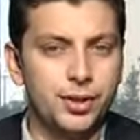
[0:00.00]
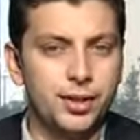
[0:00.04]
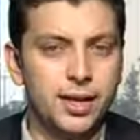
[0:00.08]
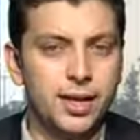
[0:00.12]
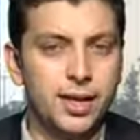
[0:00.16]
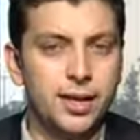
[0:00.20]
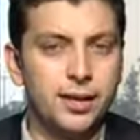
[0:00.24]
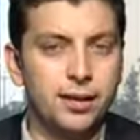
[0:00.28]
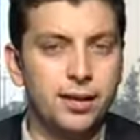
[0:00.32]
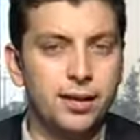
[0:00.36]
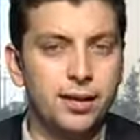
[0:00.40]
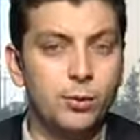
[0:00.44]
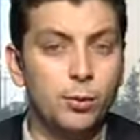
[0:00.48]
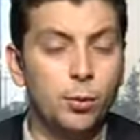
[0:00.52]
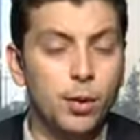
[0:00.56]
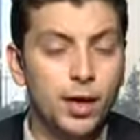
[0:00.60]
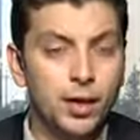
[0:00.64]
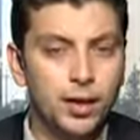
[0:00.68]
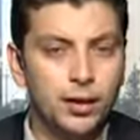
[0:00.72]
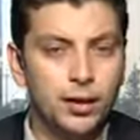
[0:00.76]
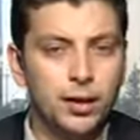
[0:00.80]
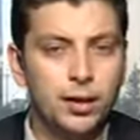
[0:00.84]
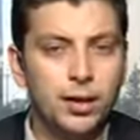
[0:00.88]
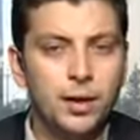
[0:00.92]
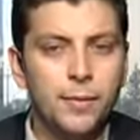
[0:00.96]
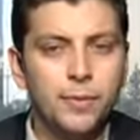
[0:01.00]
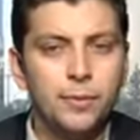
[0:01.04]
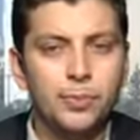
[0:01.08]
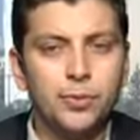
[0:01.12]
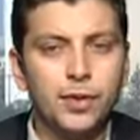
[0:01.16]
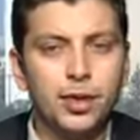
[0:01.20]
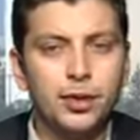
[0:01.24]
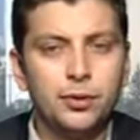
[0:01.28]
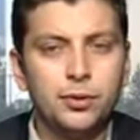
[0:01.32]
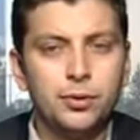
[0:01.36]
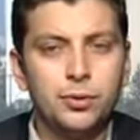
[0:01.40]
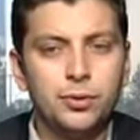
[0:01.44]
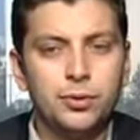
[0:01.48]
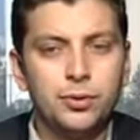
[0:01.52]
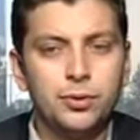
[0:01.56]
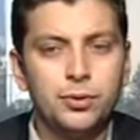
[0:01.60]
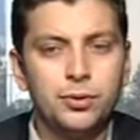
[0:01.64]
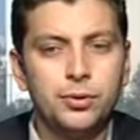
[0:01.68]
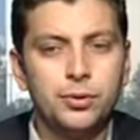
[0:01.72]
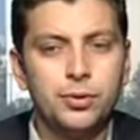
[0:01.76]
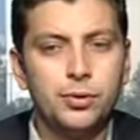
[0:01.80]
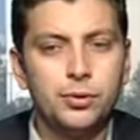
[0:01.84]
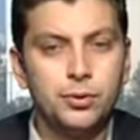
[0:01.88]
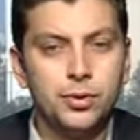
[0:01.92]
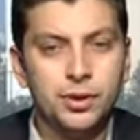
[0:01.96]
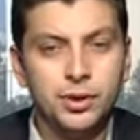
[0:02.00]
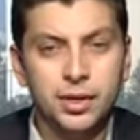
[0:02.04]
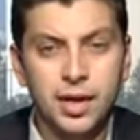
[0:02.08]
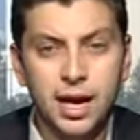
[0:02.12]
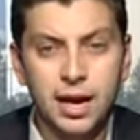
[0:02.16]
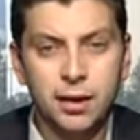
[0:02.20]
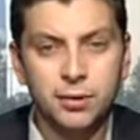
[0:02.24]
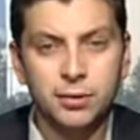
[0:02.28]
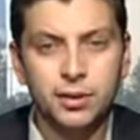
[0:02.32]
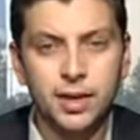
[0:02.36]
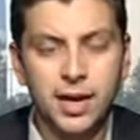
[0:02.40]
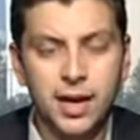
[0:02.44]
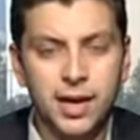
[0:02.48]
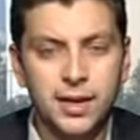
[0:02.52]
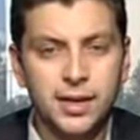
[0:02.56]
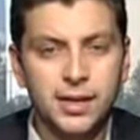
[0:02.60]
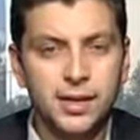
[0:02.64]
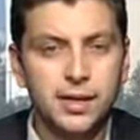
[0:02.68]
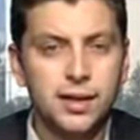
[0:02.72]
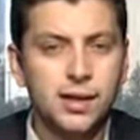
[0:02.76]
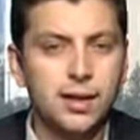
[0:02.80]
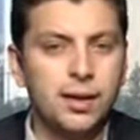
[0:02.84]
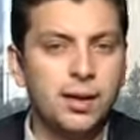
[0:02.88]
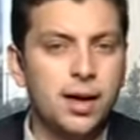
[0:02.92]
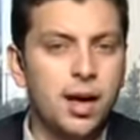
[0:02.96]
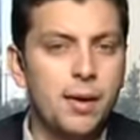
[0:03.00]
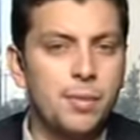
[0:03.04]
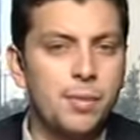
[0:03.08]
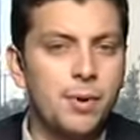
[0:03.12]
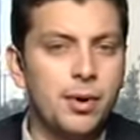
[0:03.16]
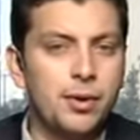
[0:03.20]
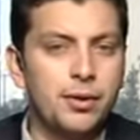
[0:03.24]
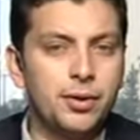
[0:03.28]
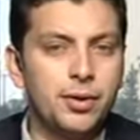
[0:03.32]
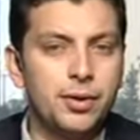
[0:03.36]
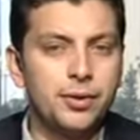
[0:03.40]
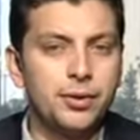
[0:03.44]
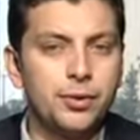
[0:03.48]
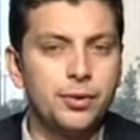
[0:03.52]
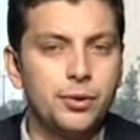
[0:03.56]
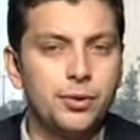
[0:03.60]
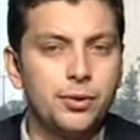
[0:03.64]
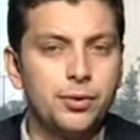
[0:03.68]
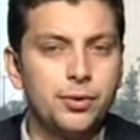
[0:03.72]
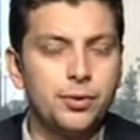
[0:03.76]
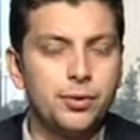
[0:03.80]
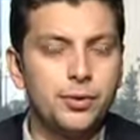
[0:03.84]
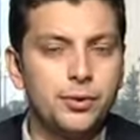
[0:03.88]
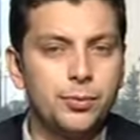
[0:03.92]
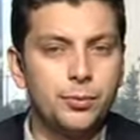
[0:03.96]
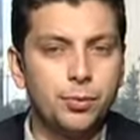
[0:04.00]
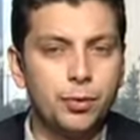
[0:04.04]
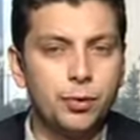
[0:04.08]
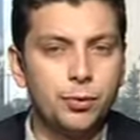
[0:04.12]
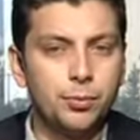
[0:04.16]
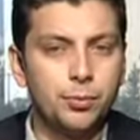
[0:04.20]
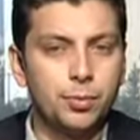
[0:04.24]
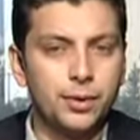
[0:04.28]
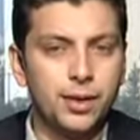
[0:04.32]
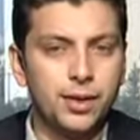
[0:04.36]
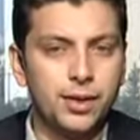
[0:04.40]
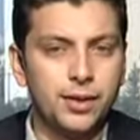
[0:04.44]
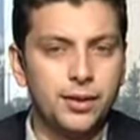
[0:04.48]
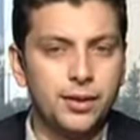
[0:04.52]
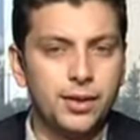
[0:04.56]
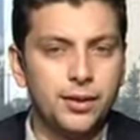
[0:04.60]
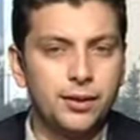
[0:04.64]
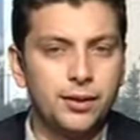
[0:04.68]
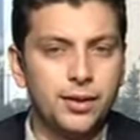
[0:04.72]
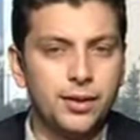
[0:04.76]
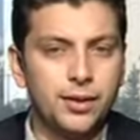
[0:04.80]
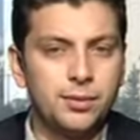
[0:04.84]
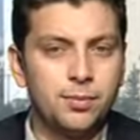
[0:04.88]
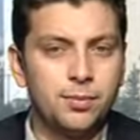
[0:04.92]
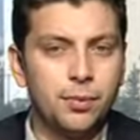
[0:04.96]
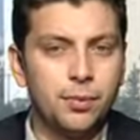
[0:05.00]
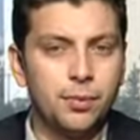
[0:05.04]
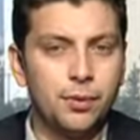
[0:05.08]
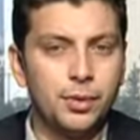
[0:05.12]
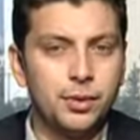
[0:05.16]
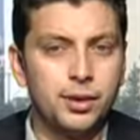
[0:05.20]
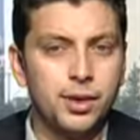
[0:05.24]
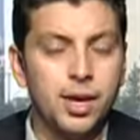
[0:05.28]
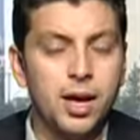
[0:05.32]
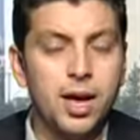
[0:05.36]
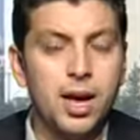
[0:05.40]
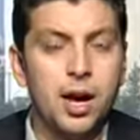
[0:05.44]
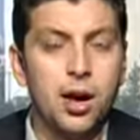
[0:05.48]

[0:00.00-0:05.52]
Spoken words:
and the will to shoot down any American drones or warplanes at this point,